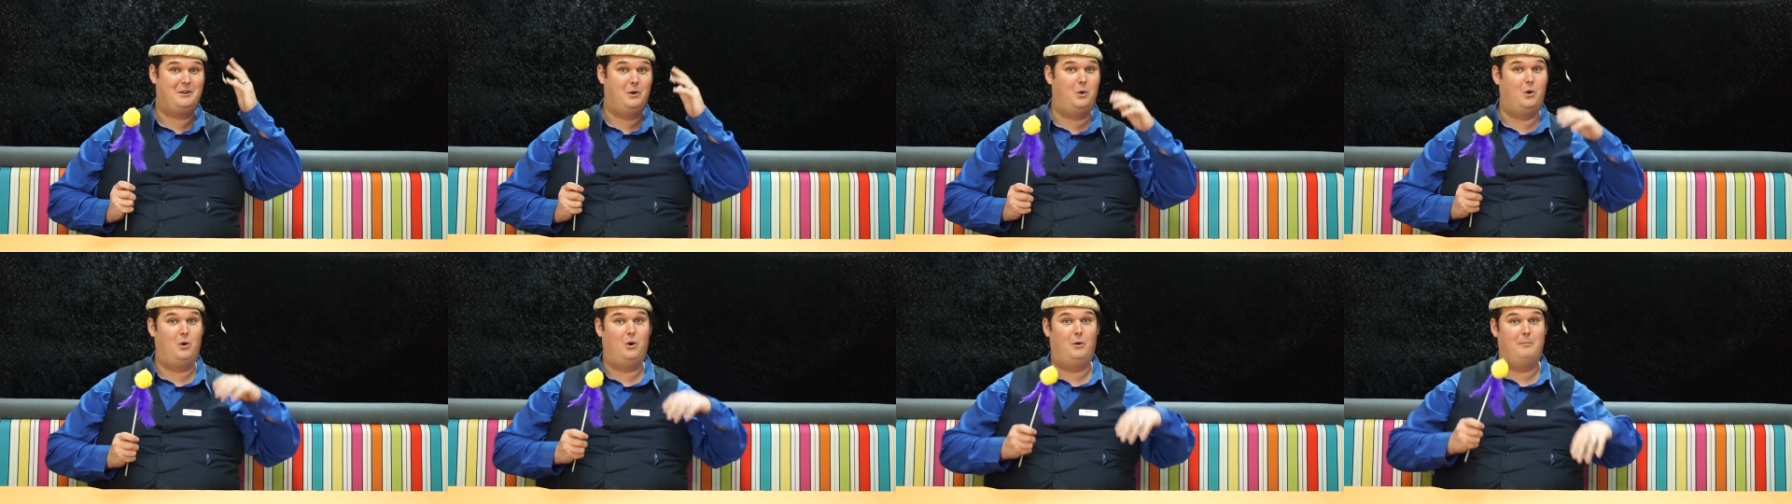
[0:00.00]

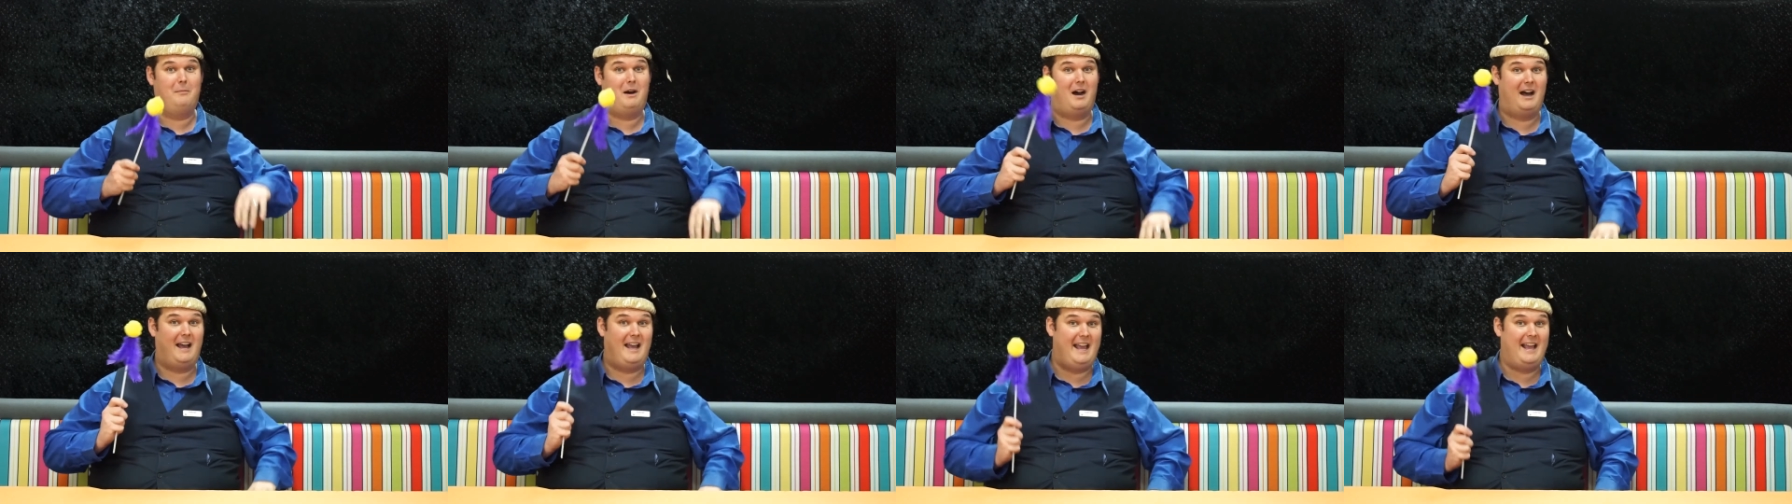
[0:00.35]
or
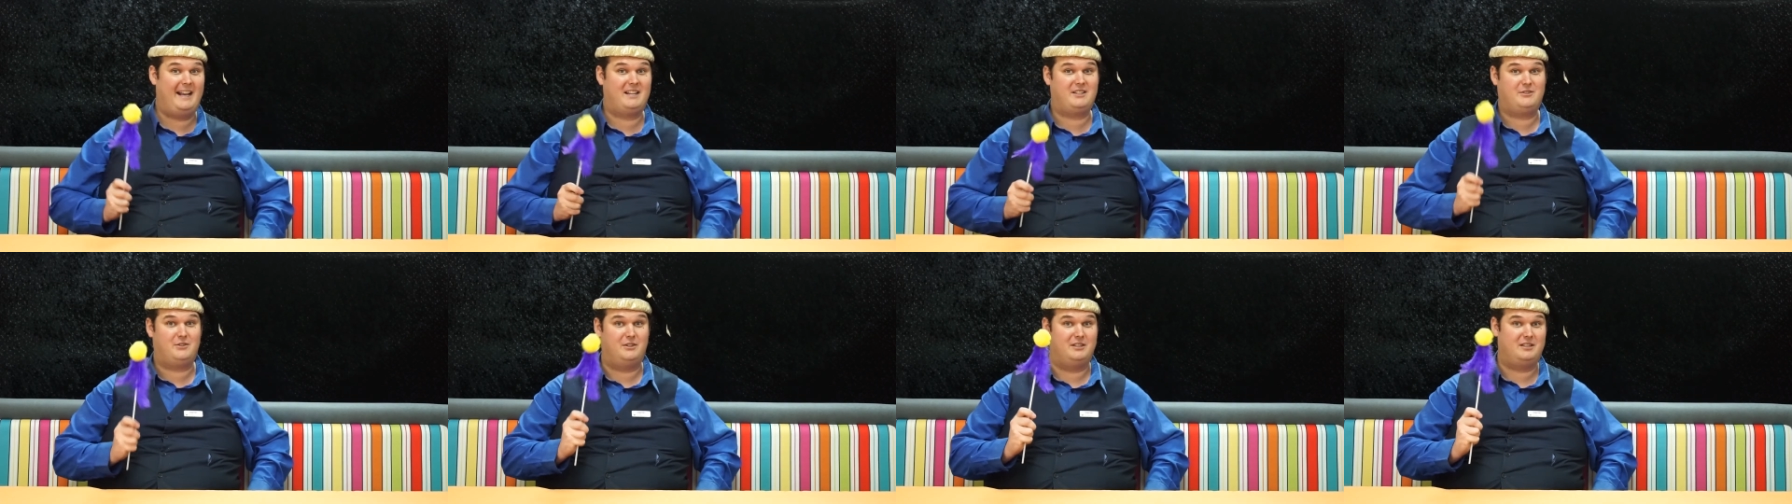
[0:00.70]
my
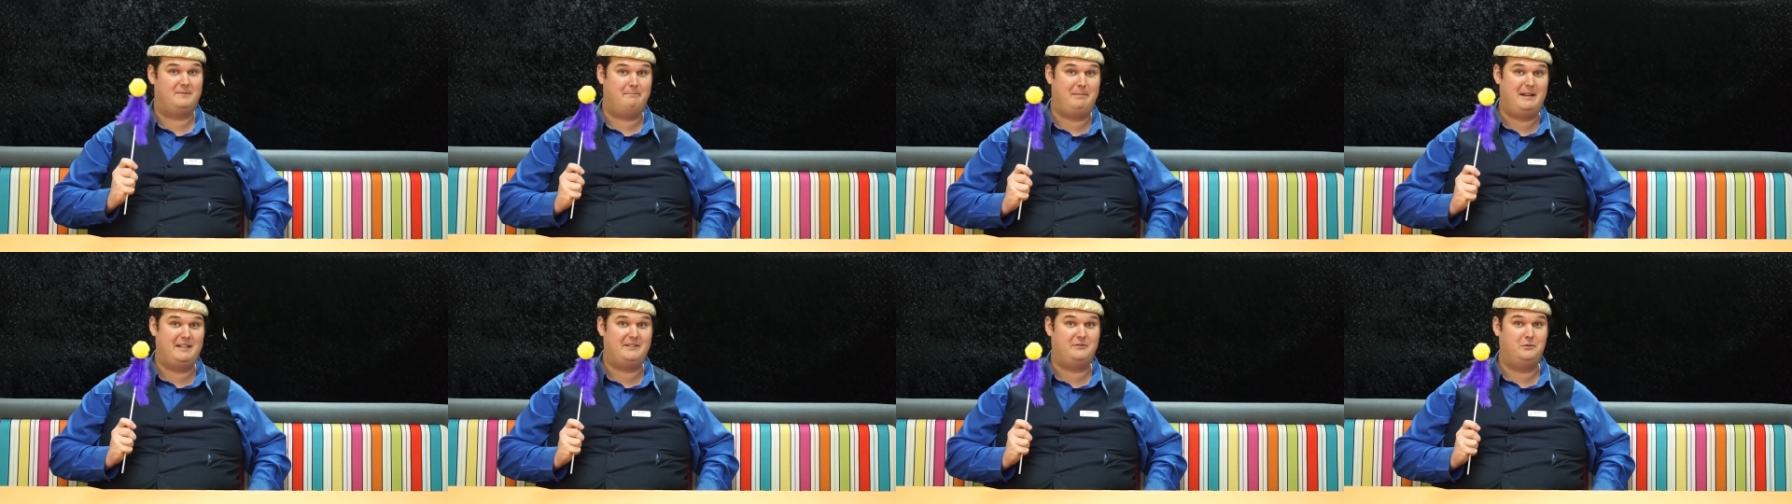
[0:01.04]
extra
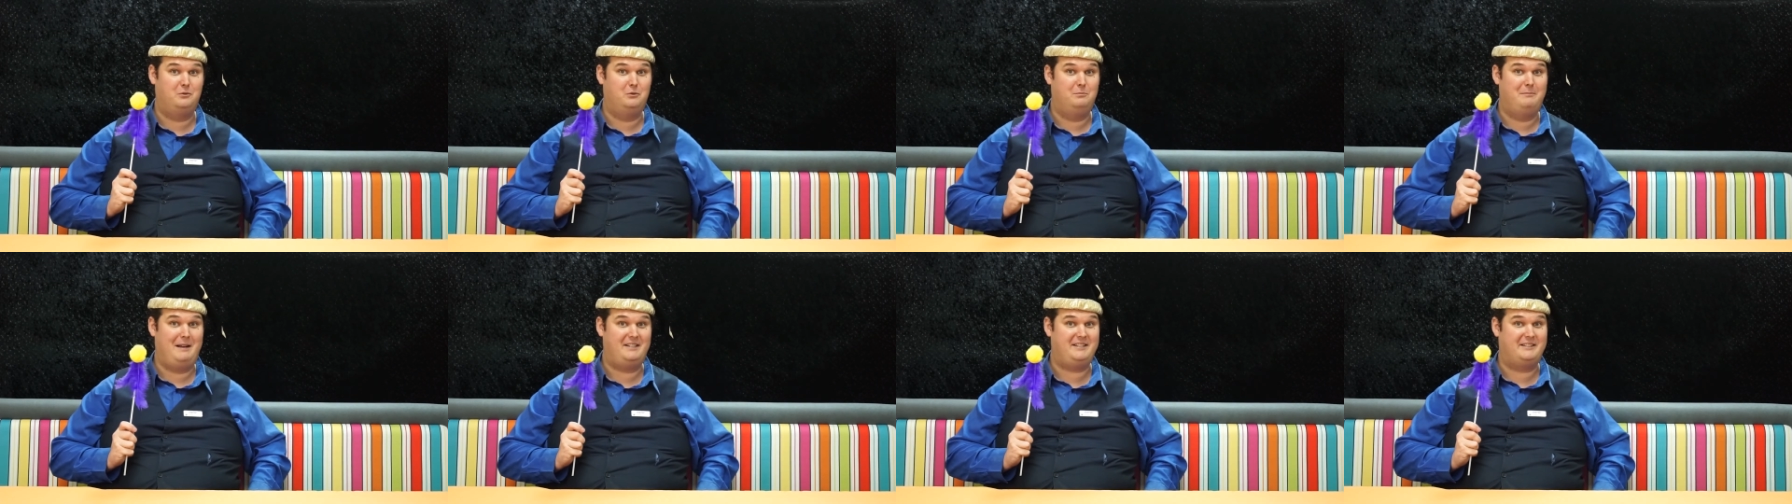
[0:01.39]
special
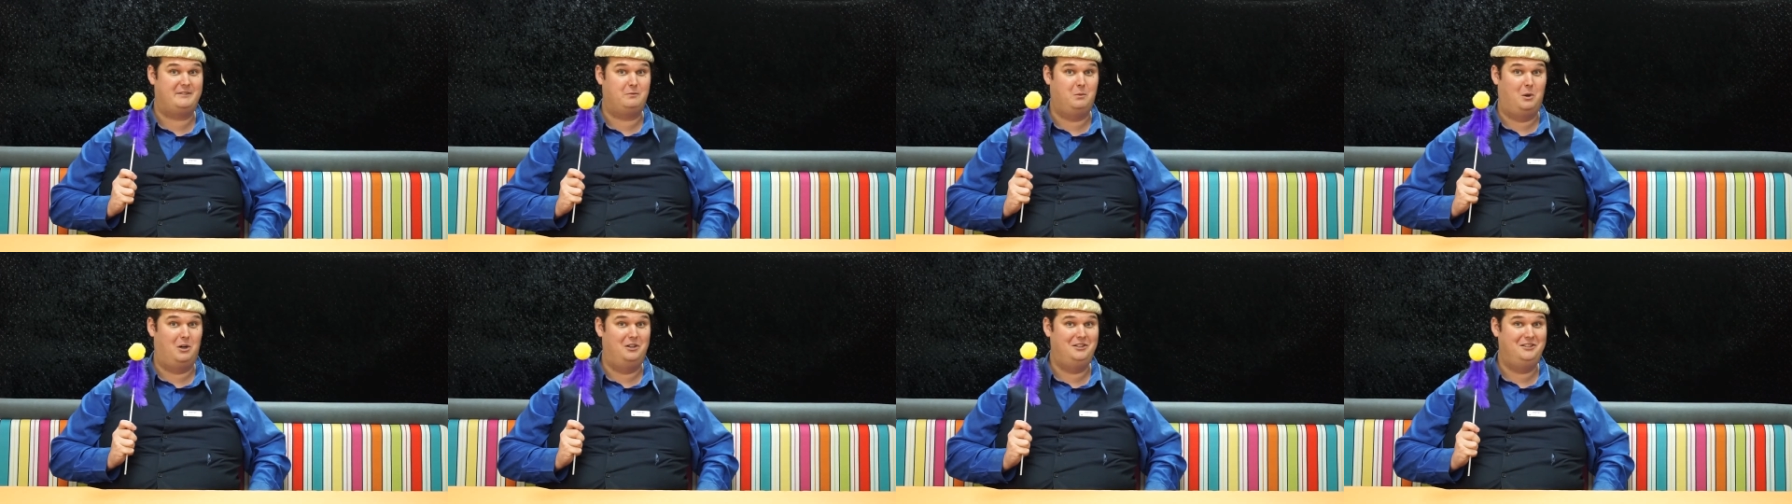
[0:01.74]
magic
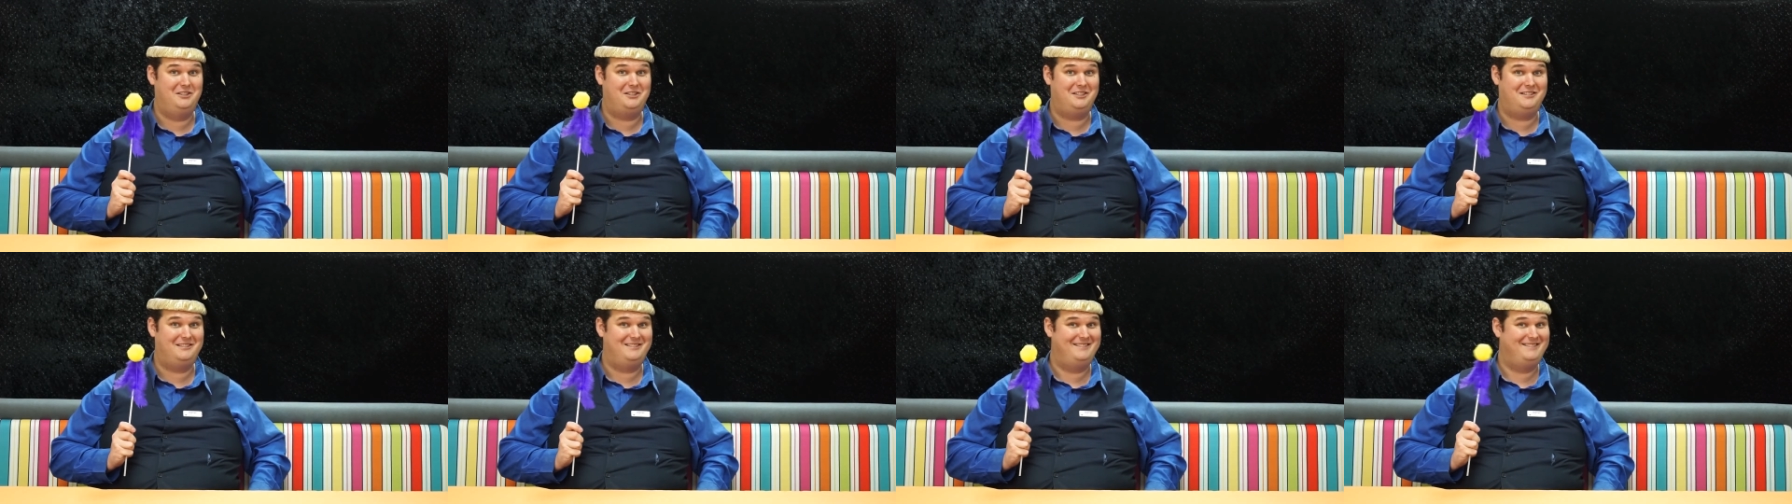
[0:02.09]
wand?